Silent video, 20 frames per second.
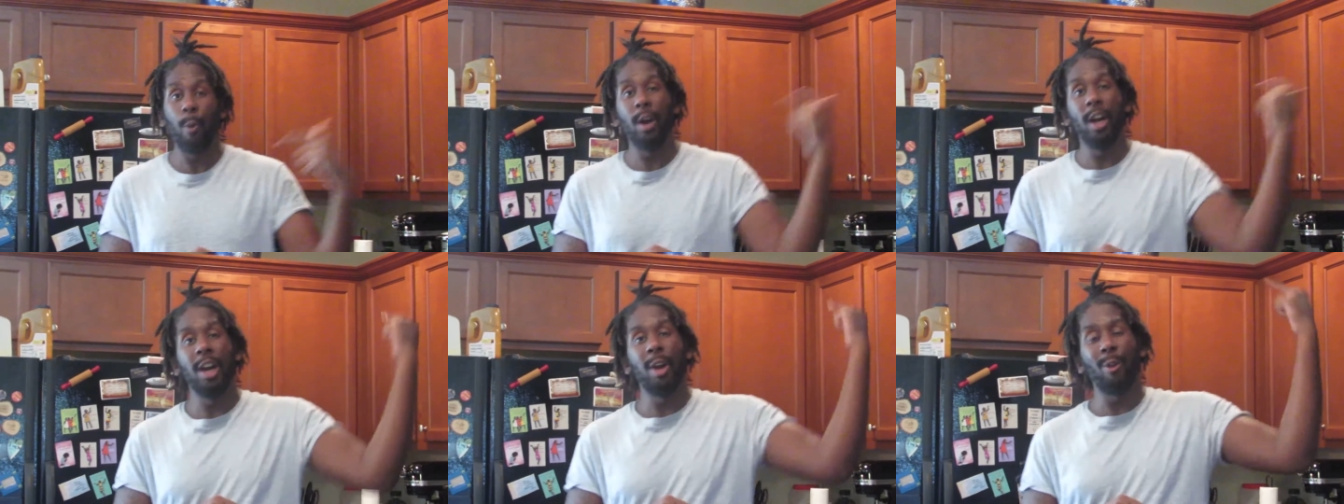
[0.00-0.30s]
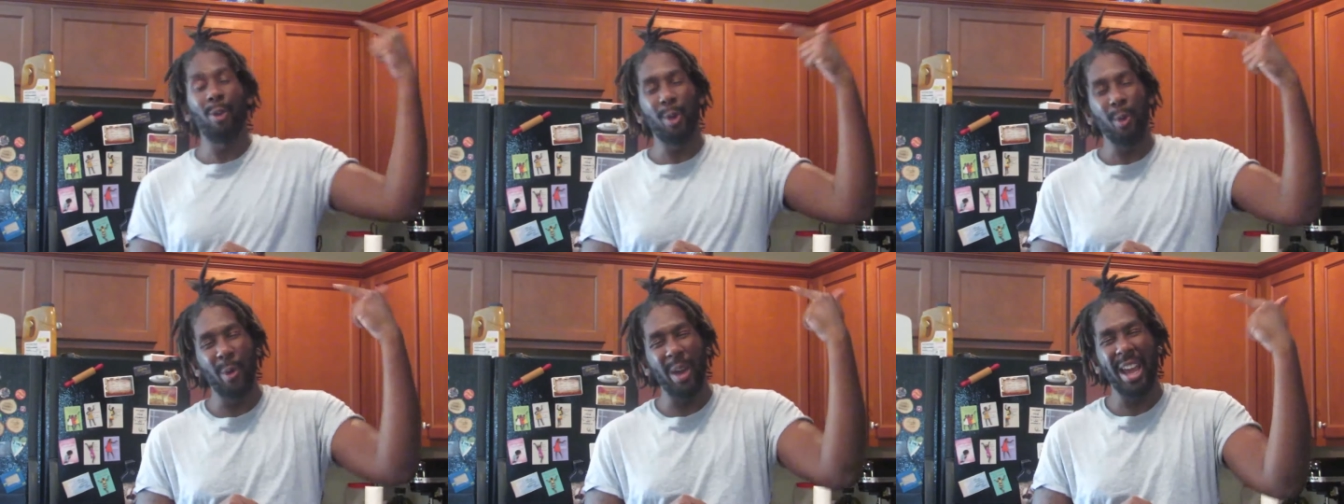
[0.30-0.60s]
one
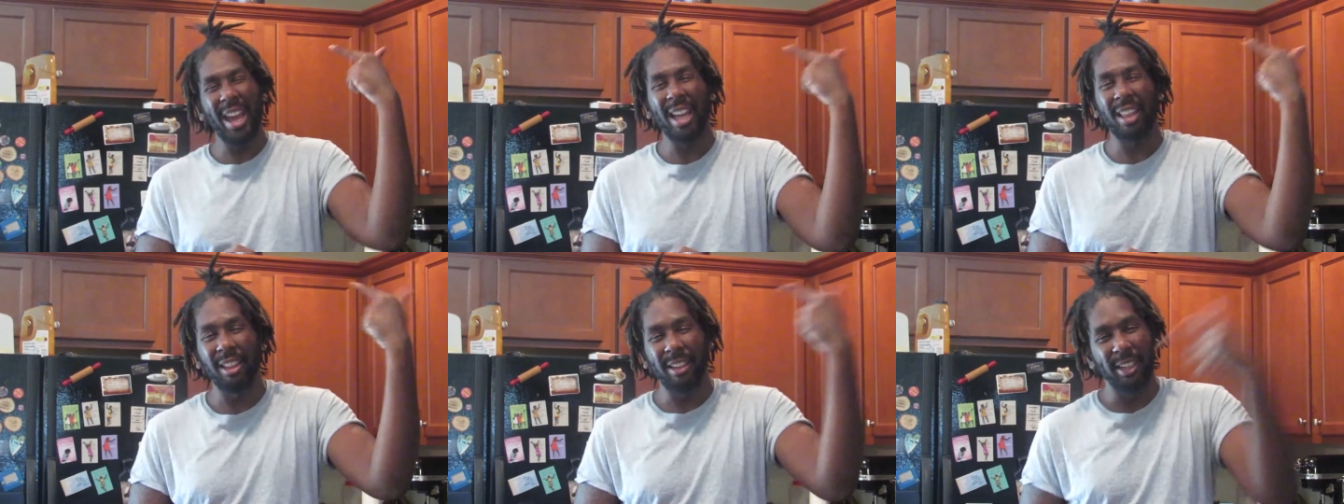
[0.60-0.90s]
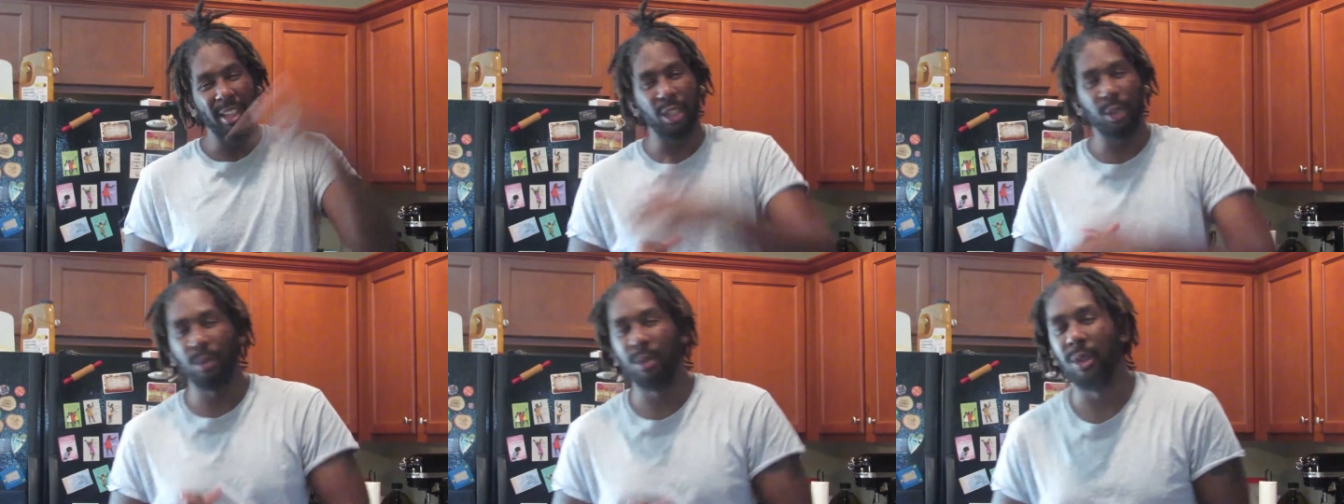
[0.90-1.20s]
on the way after
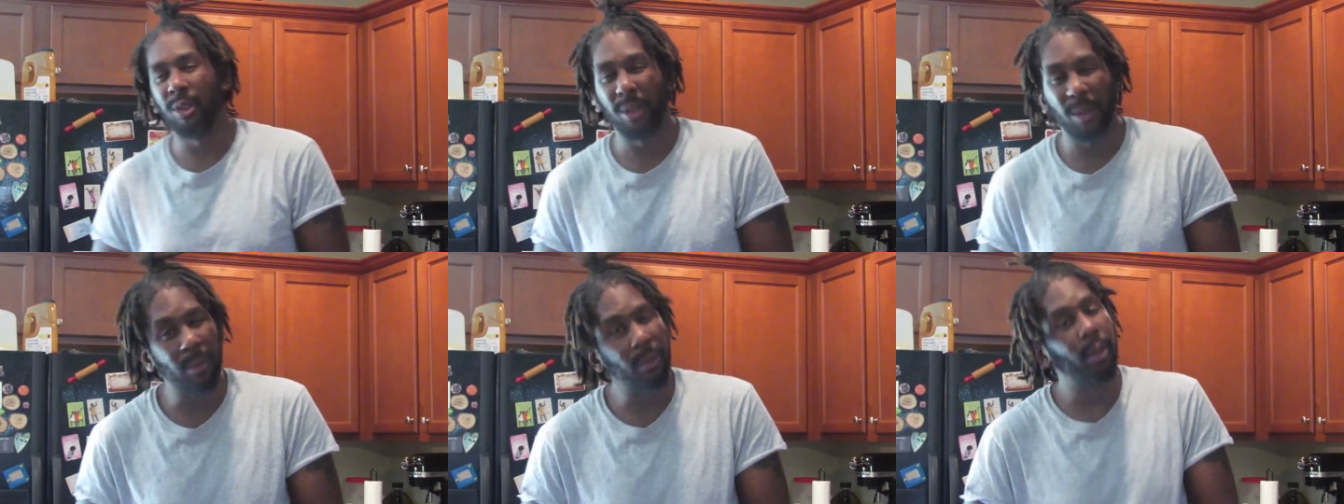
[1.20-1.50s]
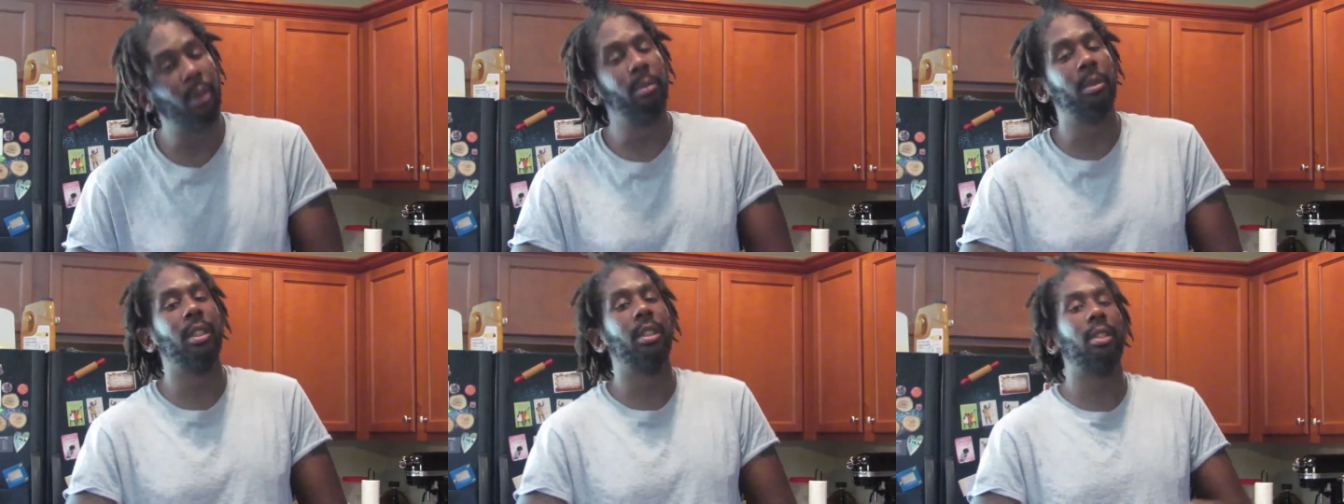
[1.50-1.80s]
this one. You
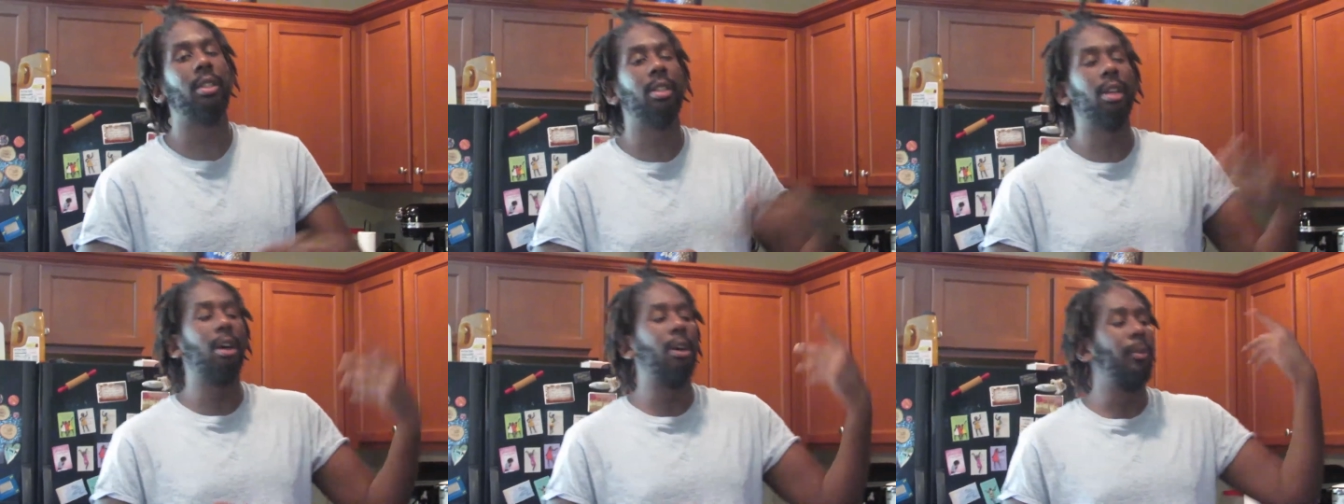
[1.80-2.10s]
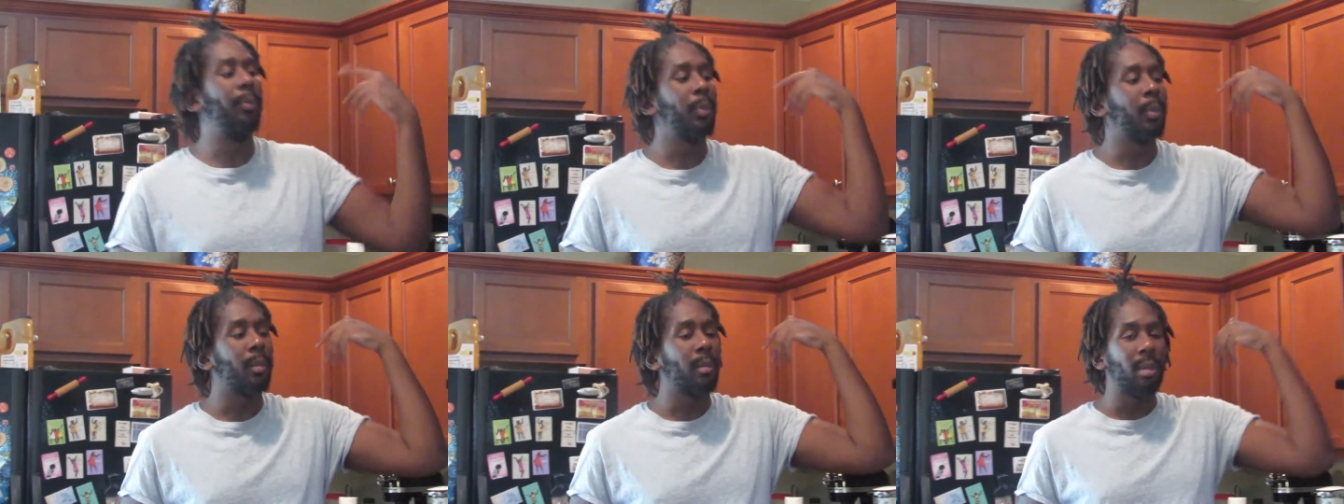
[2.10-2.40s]
feel me?
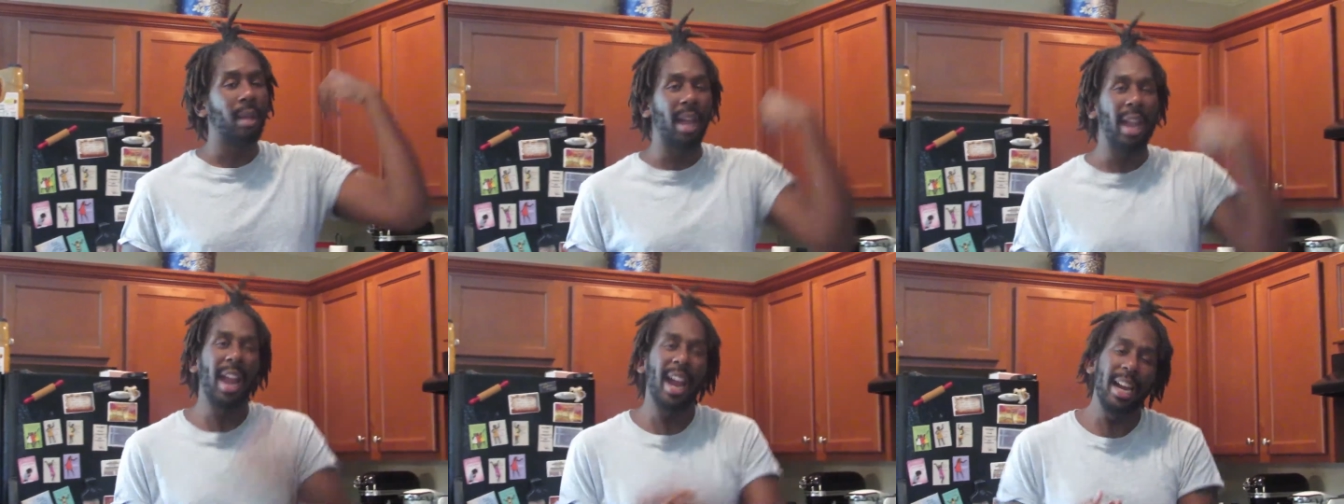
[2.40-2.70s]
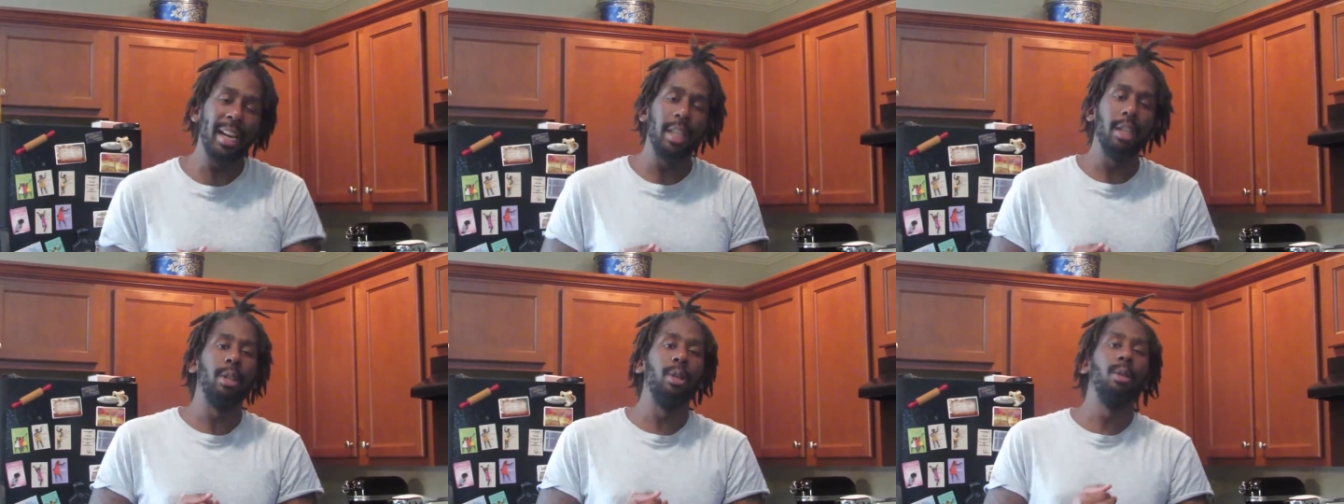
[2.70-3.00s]
So,
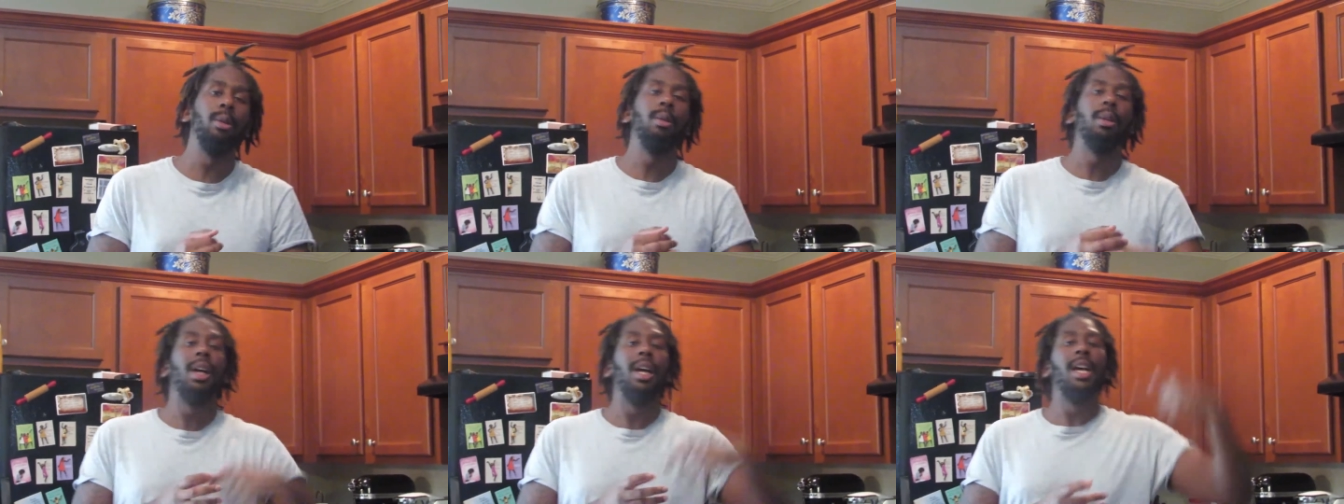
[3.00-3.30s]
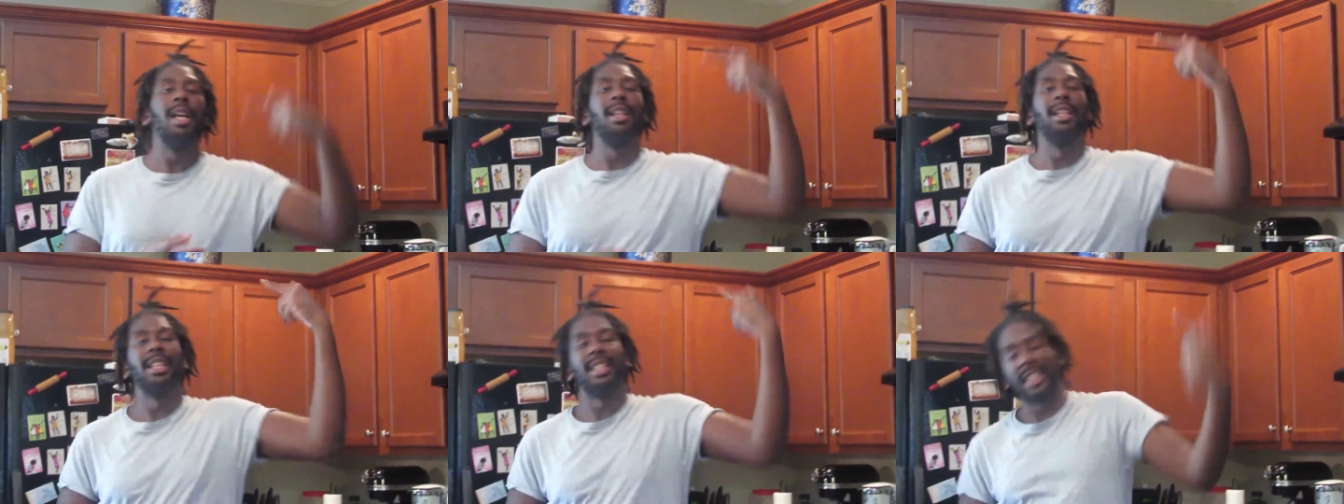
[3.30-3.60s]
anywho,
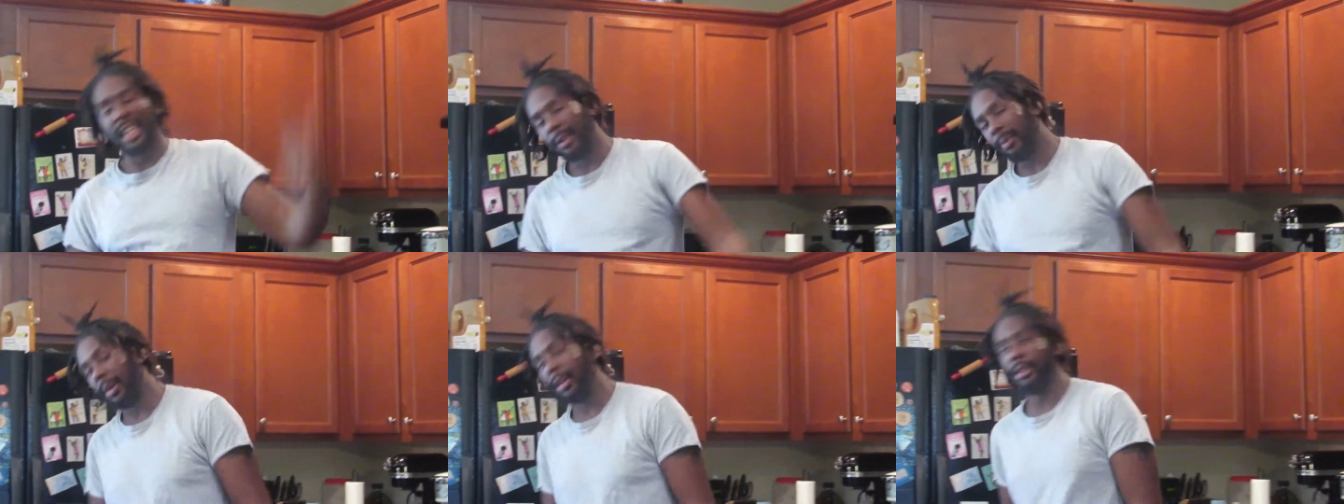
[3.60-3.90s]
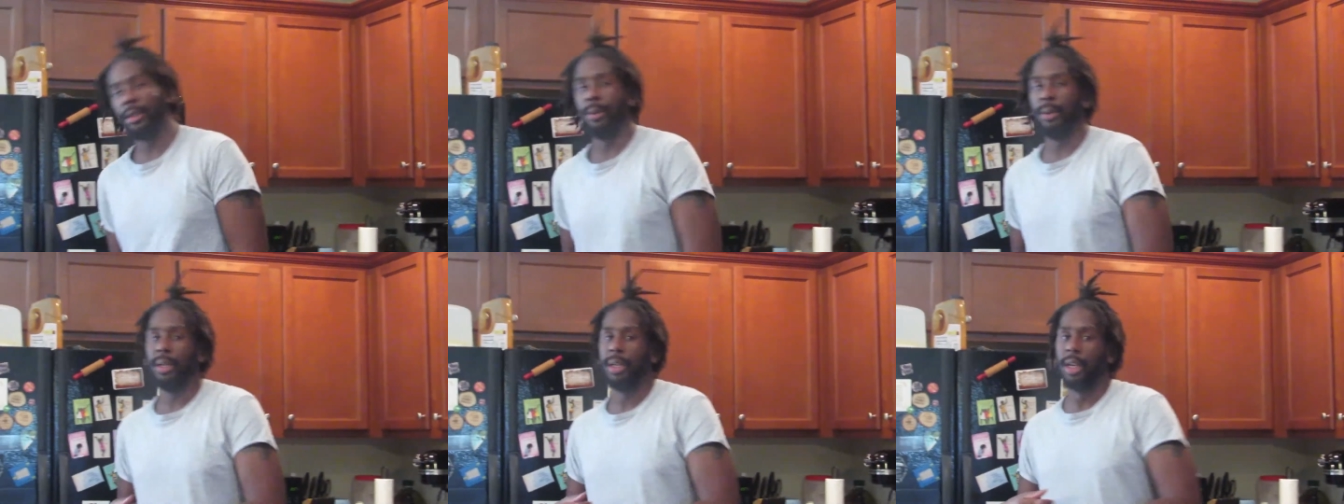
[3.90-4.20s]
let's get right
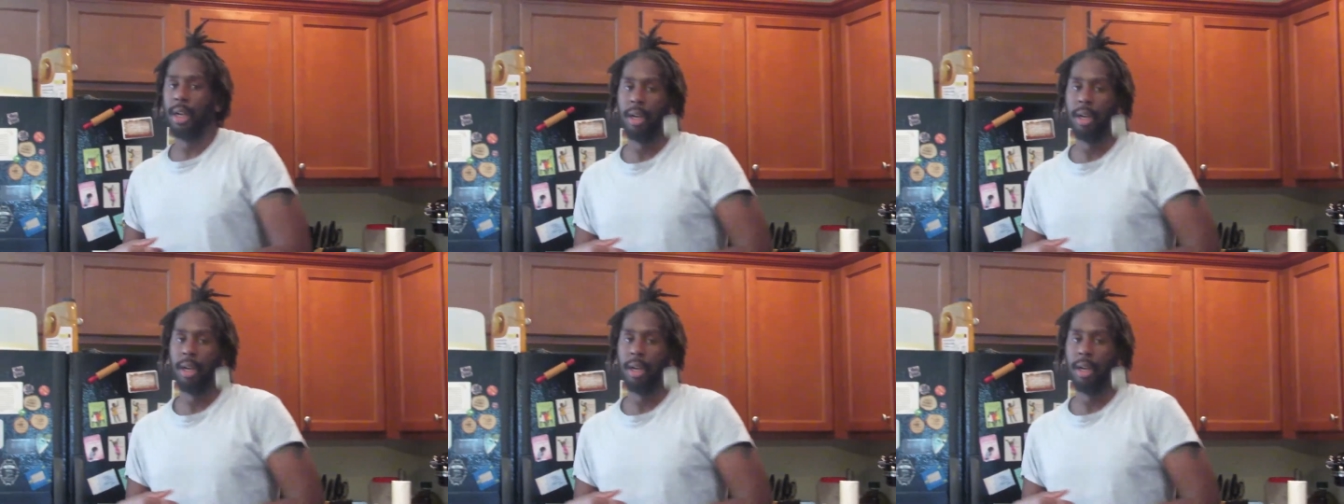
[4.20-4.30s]
to it,